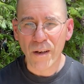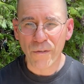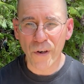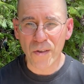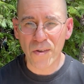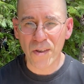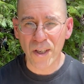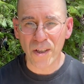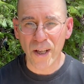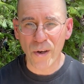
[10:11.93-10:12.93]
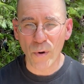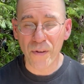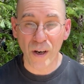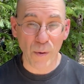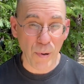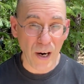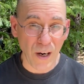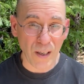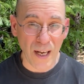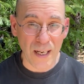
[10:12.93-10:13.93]
For instance, another one, there are
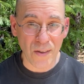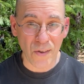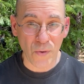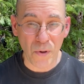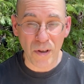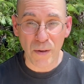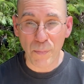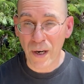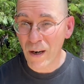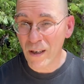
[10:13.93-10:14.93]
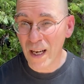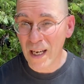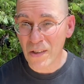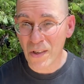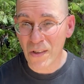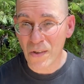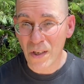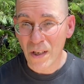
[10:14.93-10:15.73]
paradoxes within paradoxes.